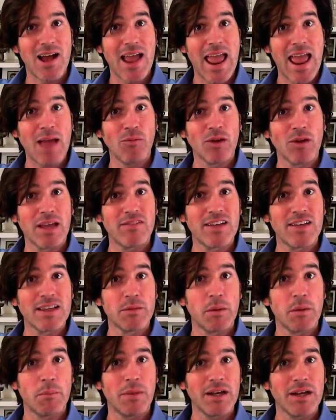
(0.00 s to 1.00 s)
and we'll give you a
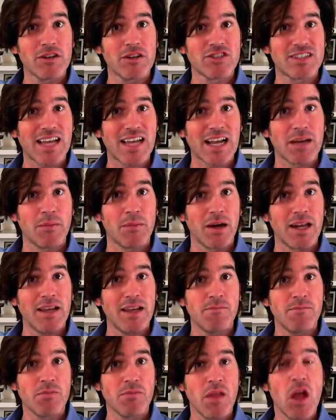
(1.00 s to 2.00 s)
little bit bigger stack of money.
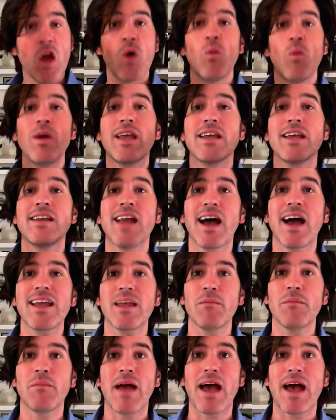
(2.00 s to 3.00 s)
We cannot
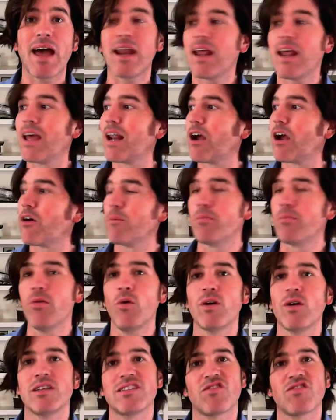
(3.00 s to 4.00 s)
get mad at our
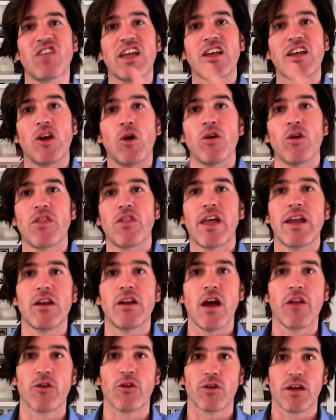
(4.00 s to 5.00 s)
employees if they go to that
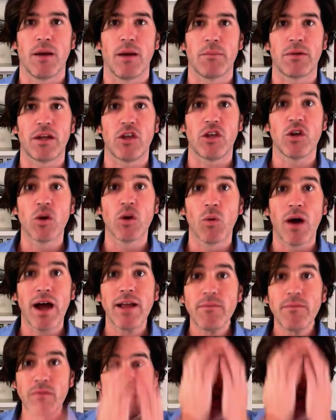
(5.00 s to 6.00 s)
other company. You know why?
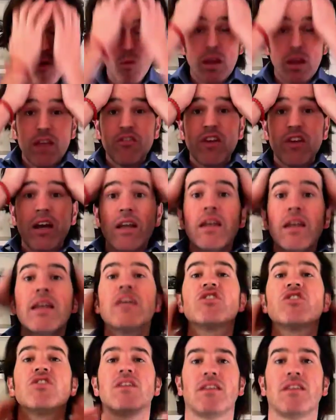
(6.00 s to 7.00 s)
We've
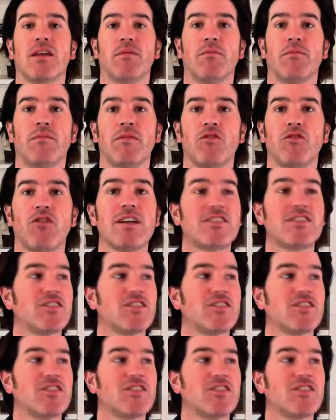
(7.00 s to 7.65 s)
conditioned them, right?